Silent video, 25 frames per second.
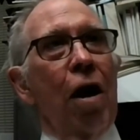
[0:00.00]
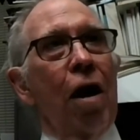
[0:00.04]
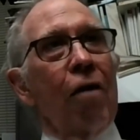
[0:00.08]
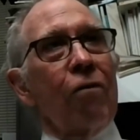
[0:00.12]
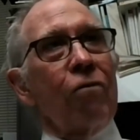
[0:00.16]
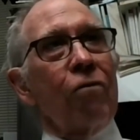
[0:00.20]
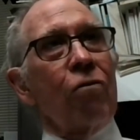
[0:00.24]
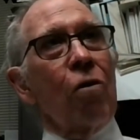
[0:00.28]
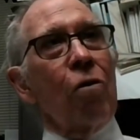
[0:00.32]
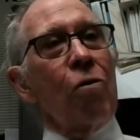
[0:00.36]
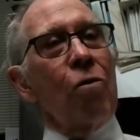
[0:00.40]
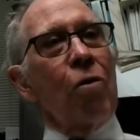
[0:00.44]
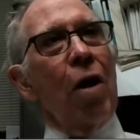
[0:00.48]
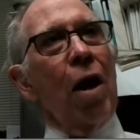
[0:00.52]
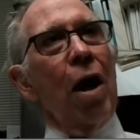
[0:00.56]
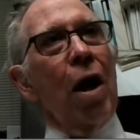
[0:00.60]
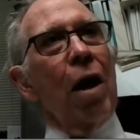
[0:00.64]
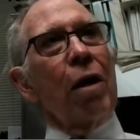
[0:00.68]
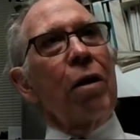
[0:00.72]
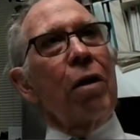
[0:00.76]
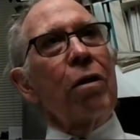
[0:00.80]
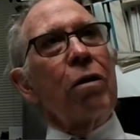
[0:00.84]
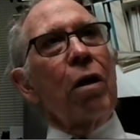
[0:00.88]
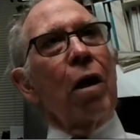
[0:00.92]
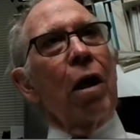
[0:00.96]
after
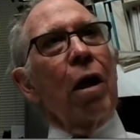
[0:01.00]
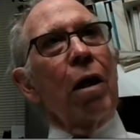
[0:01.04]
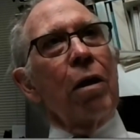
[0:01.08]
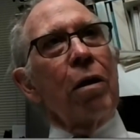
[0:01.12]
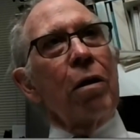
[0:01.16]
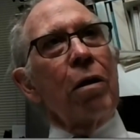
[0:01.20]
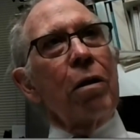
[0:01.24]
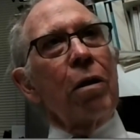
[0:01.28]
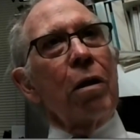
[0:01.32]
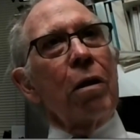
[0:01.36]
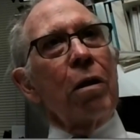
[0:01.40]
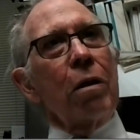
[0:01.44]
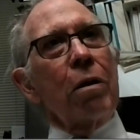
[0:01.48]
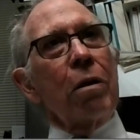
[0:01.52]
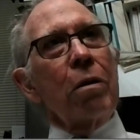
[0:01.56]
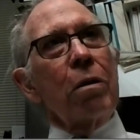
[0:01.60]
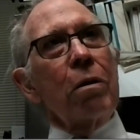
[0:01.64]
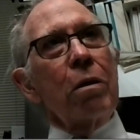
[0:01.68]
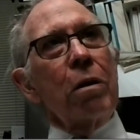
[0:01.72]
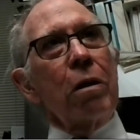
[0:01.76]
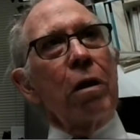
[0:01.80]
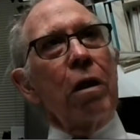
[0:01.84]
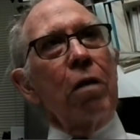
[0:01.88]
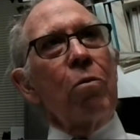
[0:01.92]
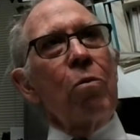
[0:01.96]
that.
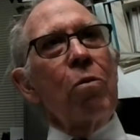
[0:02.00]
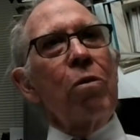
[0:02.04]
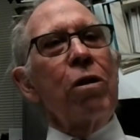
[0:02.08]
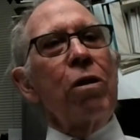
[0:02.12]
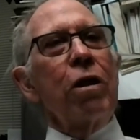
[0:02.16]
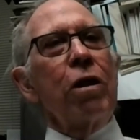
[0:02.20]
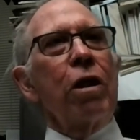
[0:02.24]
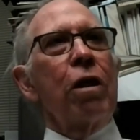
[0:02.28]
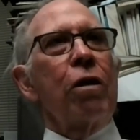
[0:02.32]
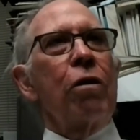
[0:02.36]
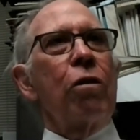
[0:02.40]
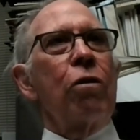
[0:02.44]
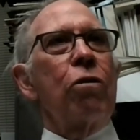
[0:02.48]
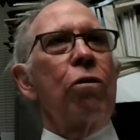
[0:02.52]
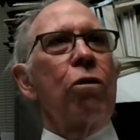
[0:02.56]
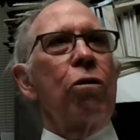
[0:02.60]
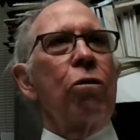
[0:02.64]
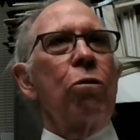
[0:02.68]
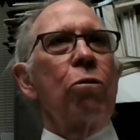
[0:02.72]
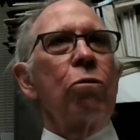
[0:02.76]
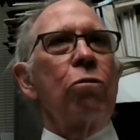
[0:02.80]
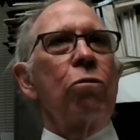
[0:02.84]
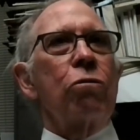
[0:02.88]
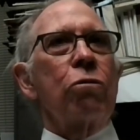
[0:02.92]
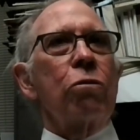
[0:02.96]
He really
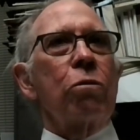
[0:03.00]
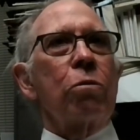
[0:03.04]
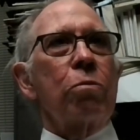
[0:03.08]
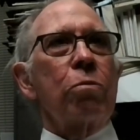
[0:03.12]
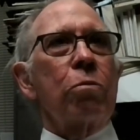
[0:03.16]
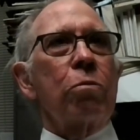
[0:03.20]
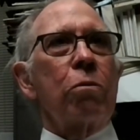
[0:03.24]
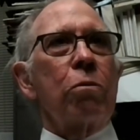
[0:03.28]
introduced